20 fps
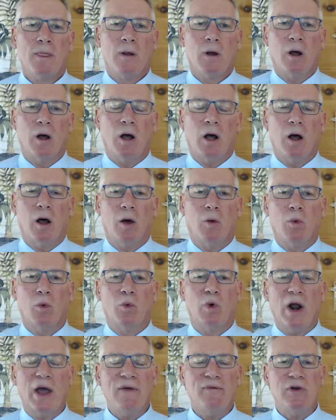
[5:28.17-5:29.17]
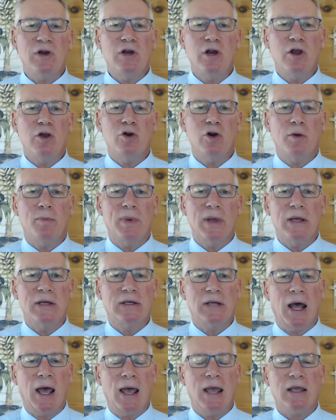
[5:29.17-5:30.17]
uh, revenue to be
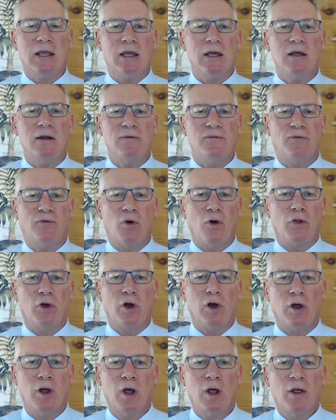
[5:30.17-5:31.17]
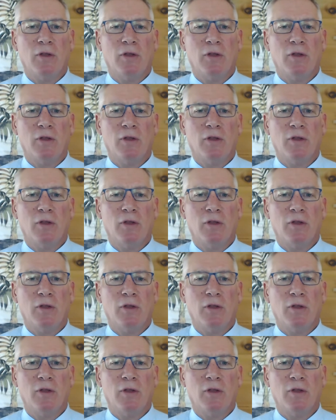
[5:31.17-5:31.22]
taken for the